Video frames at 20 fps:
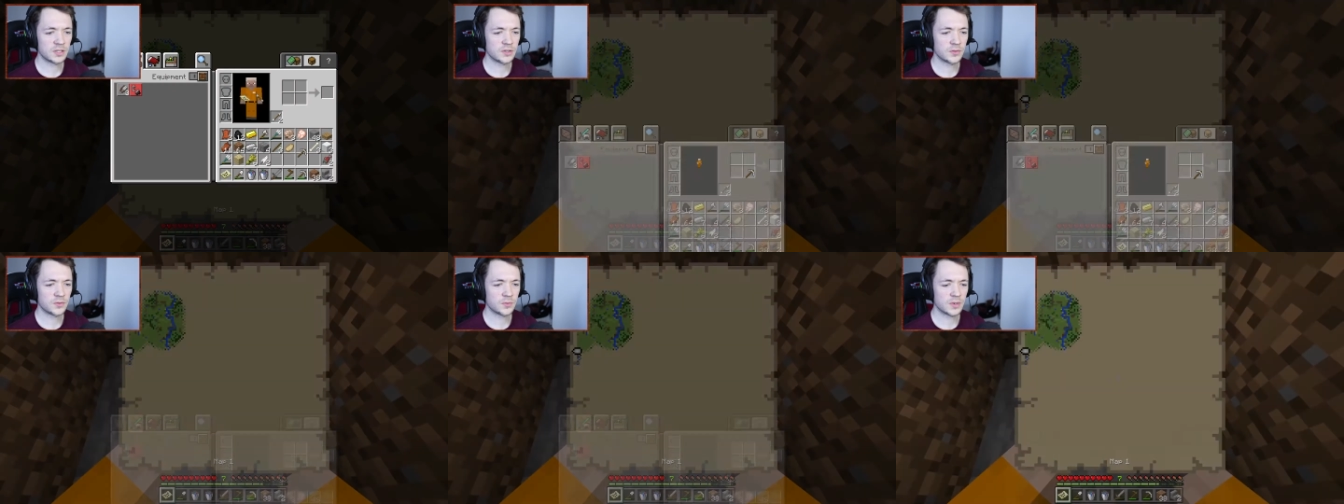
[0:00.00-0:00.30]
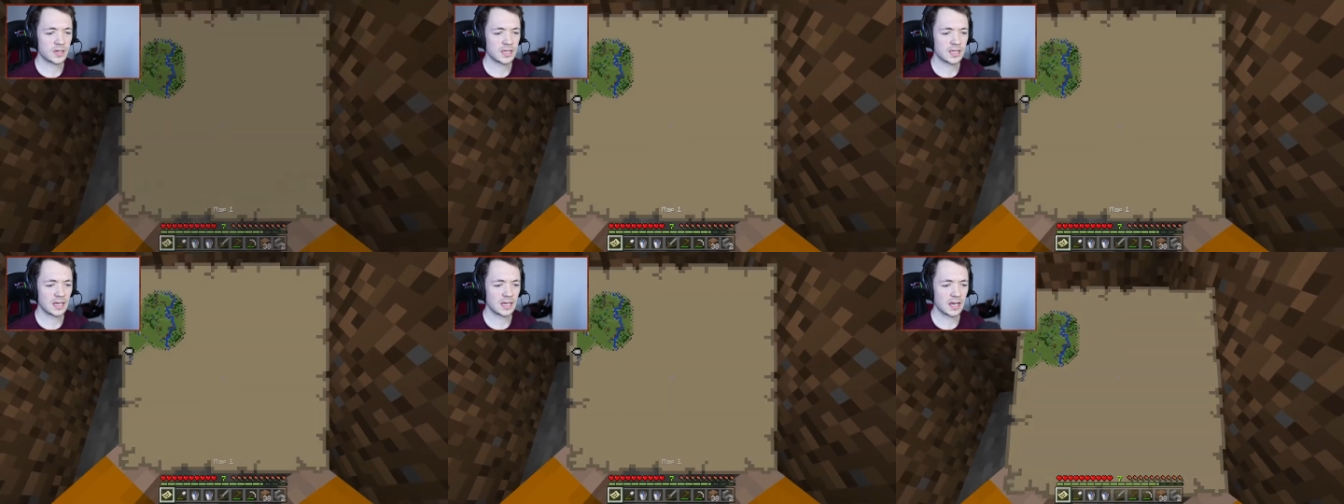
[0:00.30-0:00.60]
two,
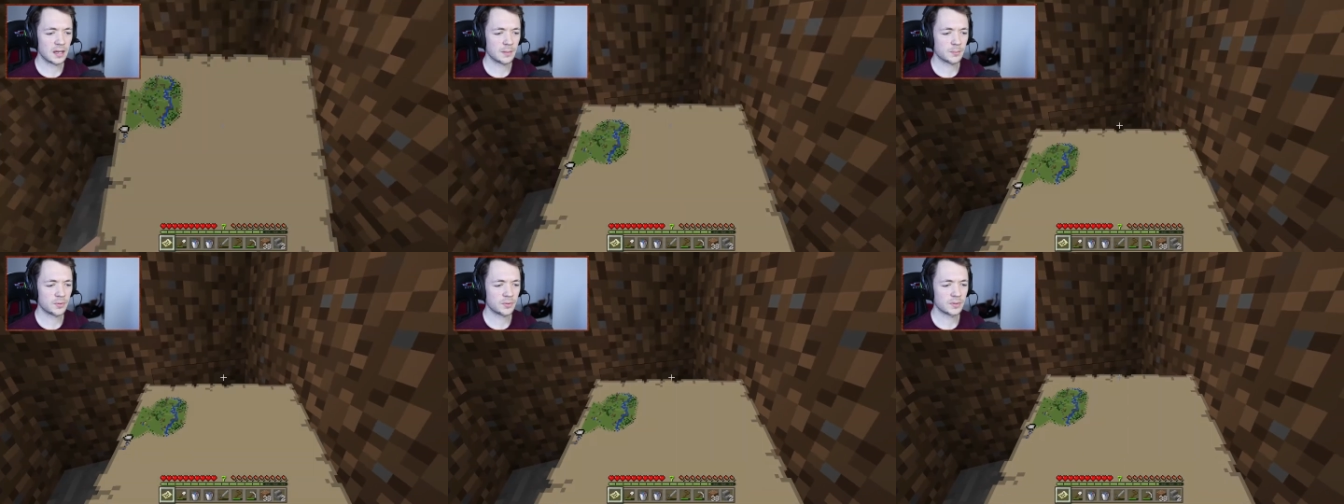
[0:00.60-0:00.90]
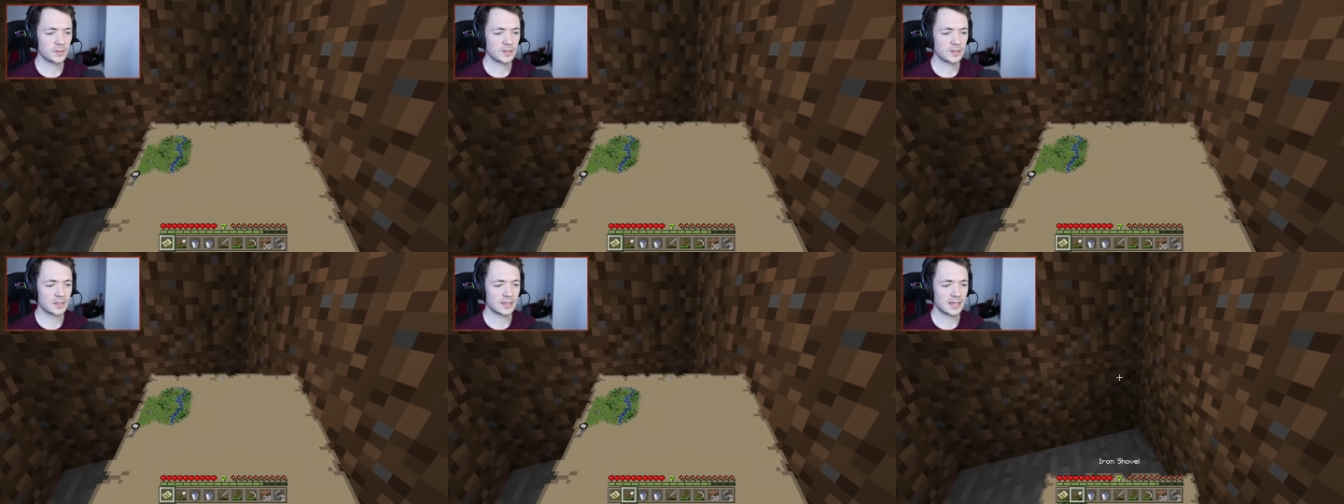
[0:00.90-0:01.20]
three up.
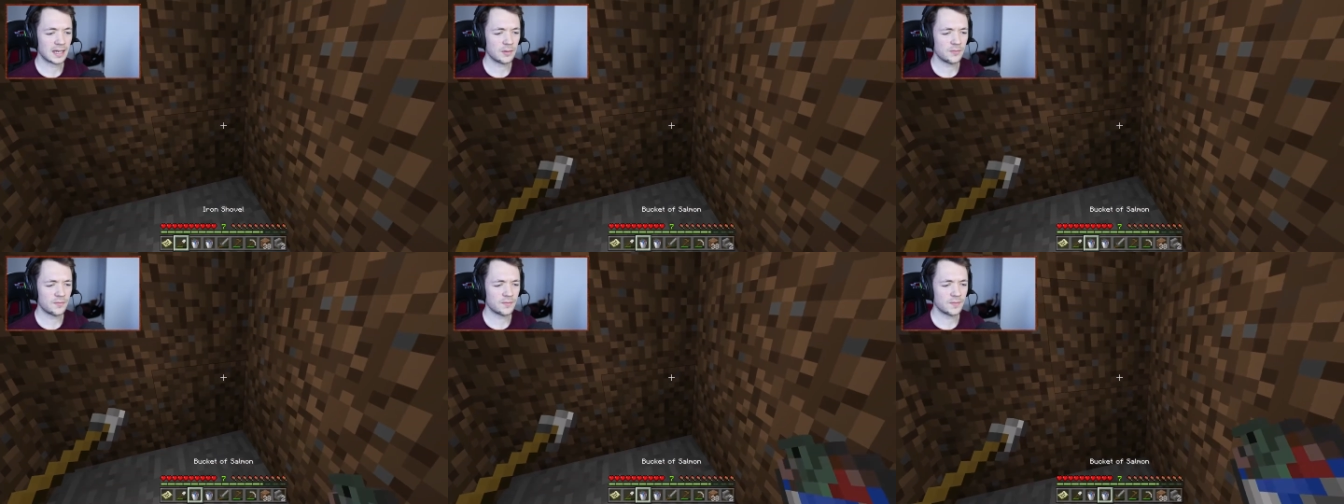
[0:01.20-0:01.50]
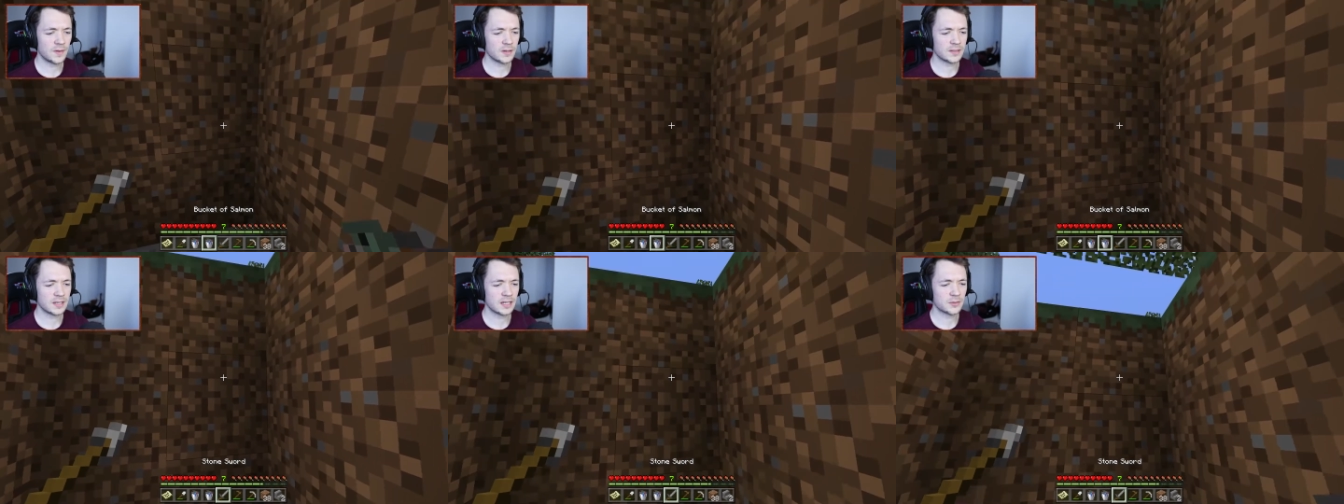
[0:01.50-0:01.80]
How
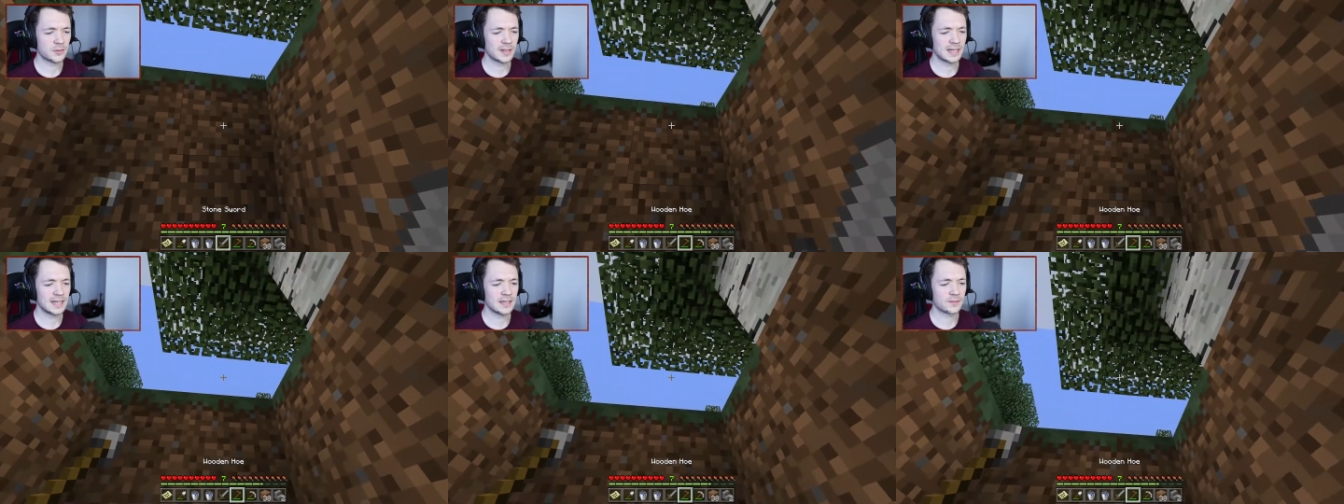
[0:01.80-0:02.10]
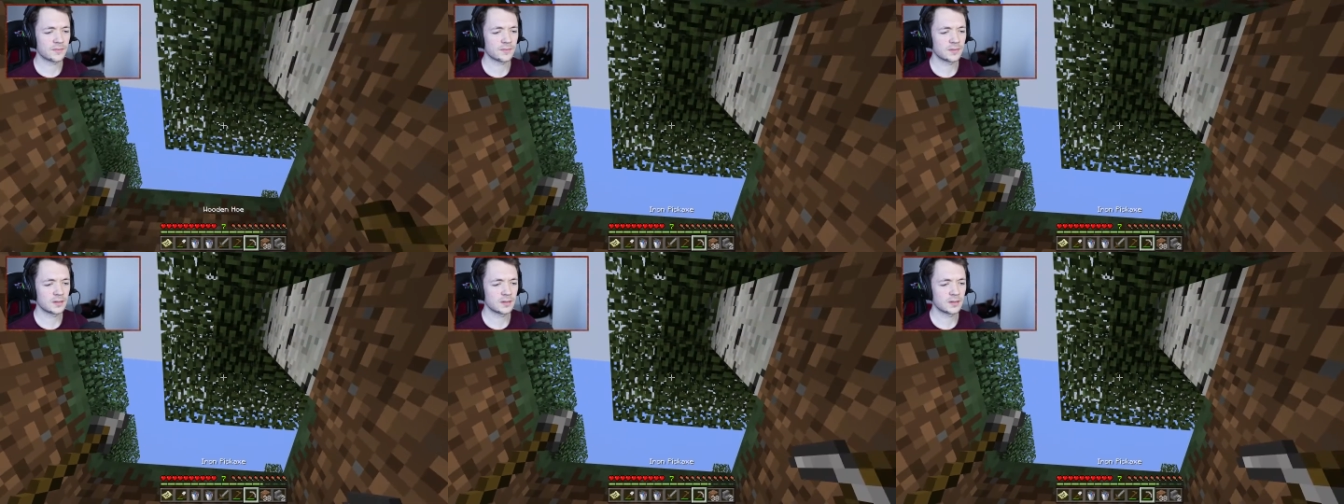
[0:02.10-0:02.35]
far down do I live?